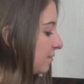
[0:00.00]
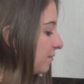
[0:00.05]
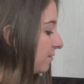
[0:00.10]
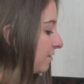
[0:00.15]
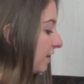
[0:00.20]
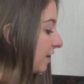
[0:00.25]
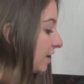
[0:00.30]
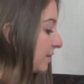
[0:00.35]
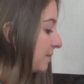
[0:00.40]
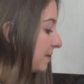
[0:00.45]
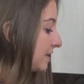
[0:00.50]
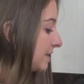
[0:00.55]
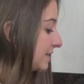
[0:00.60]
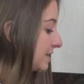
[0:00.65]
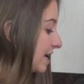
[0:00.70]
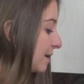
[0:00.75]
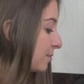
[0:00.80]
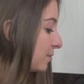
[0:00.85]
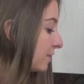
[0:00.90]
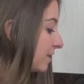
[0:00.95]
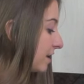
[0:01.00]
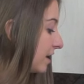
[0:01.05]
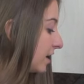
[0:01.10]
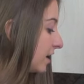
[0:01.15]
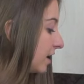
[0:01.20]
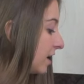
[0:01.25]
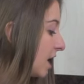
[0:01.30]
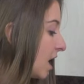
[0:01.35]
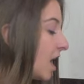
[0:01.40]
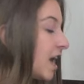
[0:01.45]
a very big staple
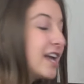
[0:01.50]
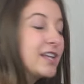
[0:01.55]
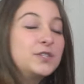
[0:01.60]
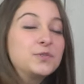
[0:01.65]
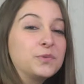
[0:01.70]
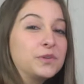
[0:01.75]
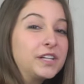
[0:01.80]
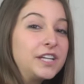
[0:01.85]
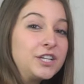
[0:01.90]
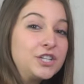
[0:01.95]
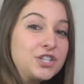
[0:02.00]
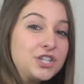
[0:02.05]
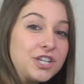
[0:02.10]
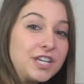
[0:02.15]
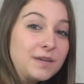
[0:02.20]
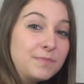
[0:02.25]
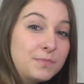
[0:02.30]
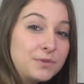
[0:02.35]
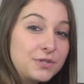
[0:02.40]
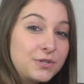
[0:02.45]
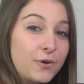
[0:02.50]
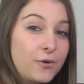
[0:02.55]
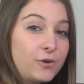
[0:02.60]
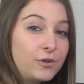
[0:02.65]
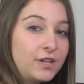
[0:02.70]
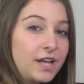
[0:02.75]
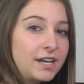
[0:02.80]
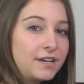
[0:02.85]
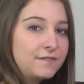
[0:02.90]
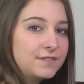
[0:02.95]
there. It's really cheap, so a
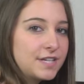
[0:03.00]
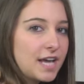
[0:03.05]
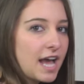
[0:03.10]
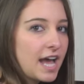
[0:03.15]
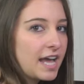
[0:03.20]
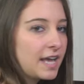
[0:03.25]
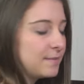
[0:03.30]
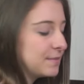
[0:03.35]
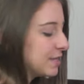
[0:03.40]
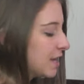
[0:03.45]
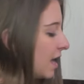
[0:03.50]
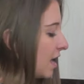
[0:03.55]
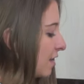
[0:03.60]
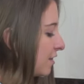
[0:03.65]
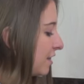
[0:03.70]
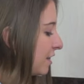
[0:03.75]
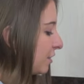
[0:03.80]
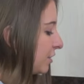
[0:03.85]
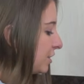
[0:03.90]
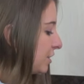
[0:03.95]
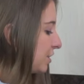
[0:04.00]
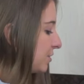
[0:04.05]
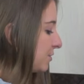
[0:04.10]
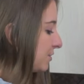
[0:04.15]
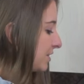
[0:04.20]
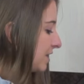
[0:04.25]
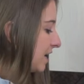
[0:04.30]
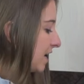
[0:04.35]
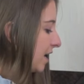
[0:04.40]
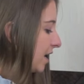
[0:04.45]
lot of times they'll
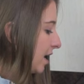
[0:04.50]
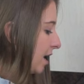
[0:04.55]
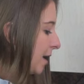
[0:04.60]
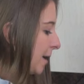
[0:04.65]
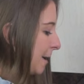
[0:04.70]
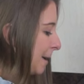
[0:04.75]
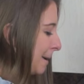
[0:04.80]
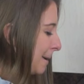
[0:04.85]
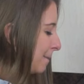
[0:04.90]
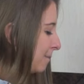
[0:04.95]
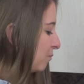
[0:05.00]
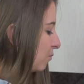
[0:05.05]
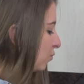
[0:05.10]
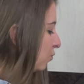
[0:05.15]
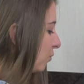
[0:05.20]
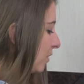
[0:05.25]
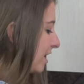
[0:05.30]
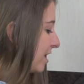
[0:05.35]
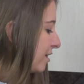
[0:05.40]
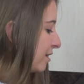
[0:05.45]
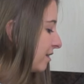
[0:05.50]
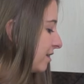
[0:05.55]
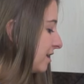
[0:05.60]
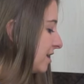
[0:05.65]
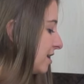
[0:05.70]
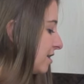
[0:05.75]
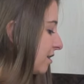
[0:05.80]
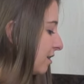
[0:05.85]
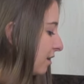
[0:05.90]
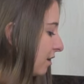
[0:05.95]
use it with
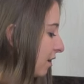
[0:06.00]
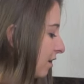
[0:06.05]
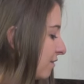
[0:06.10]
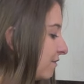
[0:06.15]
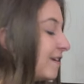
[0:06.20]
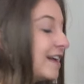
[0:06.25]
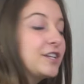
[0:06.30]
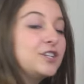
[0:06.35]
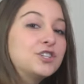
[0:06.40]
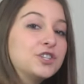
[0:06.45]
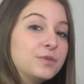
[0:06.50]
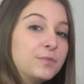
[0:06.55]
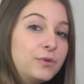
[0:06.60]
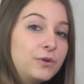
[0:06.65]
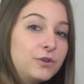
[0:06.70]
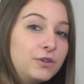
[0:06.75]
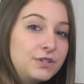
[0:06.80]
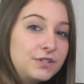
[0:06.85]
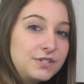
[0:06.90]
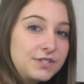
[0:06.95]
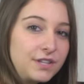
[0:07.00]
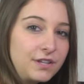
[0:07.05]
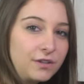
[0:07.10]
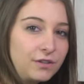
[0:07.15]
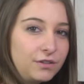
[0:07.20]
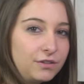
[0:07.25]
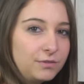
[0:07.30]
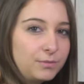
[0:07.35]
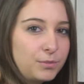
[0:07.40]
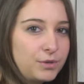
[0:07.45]
either vegetables.
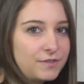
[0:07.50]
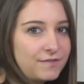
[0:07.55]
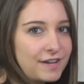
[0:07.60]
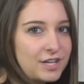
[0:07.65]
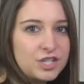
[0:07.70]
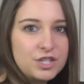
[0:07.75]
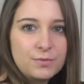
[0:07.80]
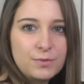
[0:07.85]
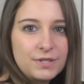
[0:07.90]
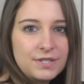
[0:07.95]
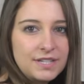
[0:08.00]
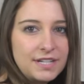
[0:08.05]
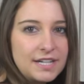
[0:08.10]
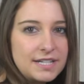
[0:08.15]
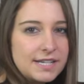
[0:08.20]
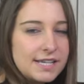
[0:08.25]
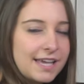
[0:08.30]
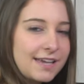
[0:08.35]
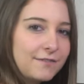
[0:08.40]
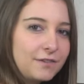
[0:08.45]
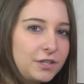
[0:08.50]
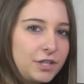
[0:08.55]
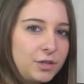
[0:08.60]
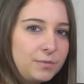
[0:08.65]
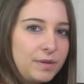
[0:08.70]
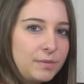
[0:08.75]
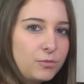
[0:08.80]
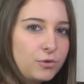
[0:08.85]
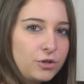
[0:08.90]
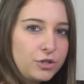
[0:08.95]
They'll put vegetables in it to give it a
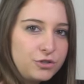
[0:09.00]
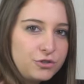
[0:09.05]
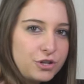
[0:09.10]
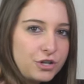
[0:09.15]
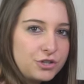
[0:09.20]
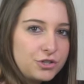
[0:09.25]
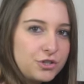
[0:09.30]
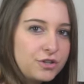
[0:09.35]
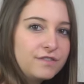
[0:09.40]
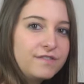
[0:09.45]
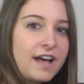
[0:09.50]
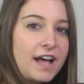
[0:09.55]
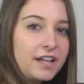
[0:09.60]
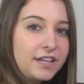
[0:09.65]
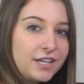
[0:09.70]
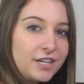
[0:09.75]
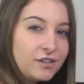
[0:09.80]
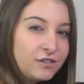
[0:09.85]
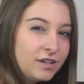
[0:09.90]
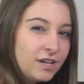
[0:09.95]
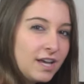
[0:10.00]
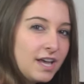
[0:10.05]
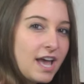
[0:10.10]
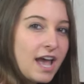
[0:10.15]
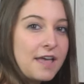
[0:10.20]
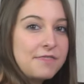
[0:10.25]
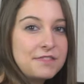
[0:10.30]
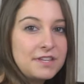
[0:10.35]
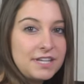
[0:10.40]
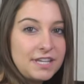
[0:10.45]
little bit more nutritional value
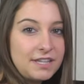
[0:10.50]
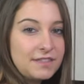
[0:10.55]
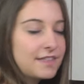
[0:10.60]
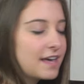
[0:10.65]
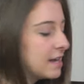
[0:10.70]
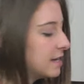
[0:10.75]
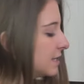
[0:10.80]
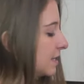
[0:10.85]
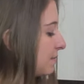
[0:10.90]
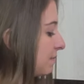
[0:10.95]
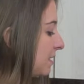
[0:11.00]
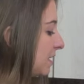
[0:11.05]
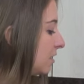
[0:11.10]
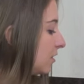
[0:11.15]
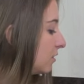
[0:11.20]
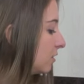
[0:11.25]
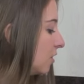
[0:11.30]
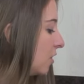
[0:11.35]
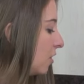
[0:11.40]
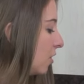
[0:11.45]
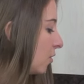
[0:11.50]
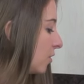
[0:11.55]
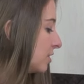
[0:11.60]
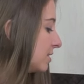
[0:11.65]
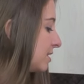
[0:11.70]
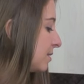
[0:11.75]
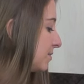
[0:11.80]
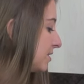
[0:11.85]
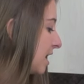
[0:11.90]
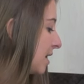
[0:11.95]
and then eat that as a meal. Or
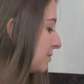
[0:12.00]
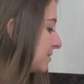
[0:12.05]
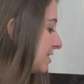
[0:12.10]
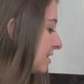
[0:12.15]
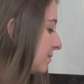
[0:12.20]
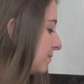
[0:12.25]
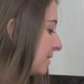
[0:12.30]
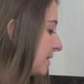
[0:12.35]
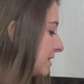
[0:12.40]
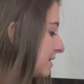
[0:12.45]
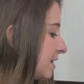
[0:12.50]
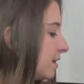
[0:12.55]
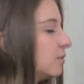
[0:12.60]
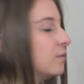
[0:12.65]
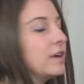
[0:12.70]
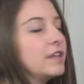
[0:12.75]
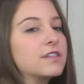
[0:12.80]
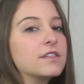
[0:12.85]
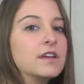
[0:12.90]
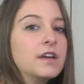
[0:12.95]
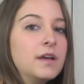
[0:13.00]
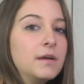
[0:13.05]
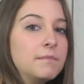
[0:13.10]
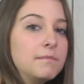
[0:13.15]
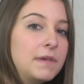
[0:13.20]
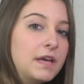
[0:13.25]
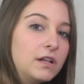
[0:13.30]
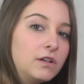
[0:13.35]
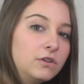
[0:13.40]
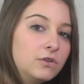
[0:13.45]
sometimes they'll mix it with
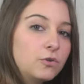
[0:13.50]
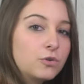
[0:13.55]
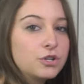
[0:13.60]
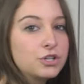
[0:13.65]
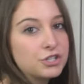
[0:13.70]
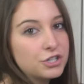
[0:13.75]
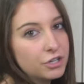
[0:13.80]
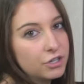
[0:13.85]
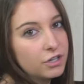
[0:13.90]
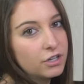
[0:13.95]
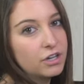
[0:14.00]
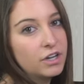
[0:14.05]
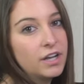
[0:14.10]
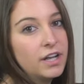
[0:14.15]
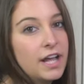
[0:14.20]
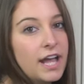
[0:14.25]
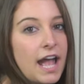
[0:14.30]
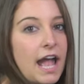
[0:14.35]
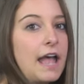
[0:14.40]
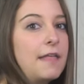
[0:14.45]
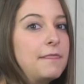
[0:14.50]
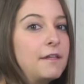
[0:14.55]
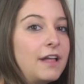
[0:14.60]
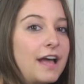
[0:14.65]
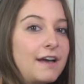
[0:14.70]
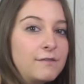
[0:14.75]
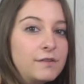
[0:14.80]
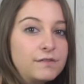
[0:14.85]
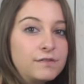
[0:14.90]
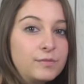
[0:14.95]
milk or sugar and they'll
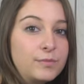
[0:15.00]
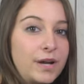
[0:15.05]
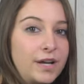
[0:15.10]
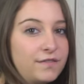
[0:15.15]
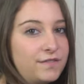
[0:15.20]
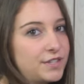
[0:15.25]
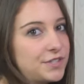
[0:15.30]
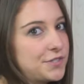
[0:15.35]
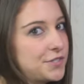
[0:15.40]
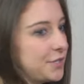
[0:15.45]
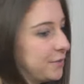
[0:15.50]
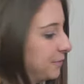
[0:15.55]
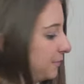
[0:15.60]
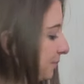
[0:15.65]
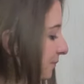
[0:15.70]
have it for breakfast too.